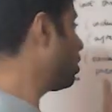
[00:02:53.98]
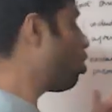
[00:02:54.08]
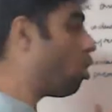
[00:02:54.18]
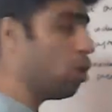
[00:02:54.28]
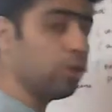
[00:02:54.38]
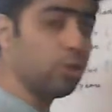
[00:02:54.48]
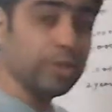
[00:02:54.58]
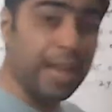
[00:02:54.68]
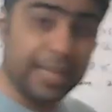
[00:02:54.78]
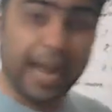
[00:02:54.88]
Although
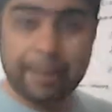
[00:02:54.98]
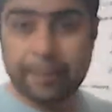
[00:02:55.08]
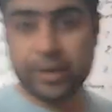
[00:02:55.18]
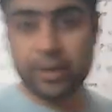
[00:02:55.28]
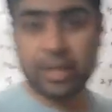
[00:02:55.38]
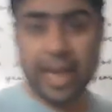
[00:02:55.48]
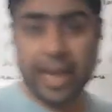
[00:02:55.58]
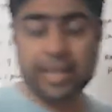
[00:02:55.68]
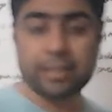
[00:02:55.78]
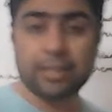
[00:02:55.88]
that capital
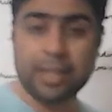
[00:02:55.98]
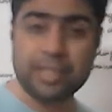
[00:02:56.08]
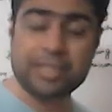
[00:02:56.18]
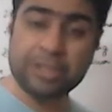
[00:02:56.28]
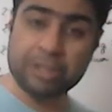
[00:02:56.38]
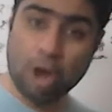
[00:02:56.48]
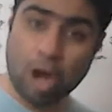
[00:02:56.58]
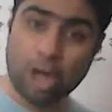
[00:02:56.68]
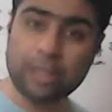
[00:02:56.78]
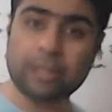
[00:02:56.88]
gain is
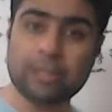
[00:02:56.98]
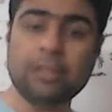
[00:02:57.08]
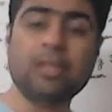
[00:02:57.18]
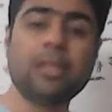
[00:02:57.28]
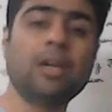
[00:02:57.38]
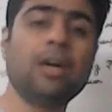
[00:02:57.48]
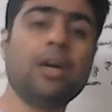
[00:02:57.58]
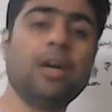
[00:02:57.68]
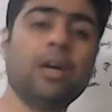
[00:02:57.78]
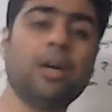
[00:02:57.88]
not
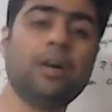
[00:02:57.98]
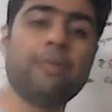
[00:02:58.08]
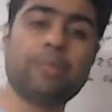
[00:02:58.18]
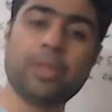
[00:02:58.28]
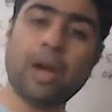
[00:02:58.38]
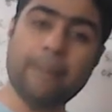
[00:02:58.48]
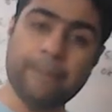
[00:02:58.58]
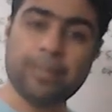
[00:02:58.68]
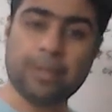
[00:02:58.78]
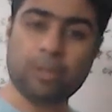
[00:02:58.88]
uh,
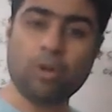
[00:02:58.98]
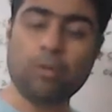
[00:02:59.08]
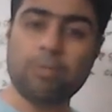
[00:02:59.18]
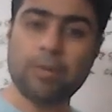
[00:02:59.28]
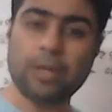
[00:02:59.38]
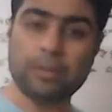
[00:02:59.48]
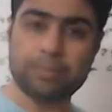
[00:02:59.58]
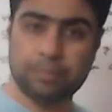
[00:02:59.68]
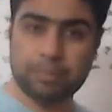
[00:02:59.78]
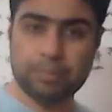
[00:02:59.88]
um, you know uh,
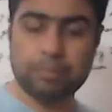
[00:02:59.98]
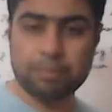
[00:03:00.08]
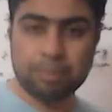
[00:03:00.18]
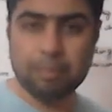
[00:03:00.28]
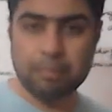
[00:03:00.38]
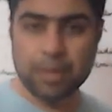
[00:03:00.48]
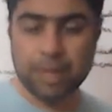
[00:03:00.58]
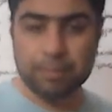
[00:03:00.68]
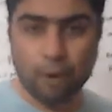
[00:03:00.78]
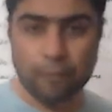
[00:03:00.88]

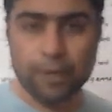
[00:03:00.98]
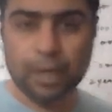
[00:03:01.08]
a profit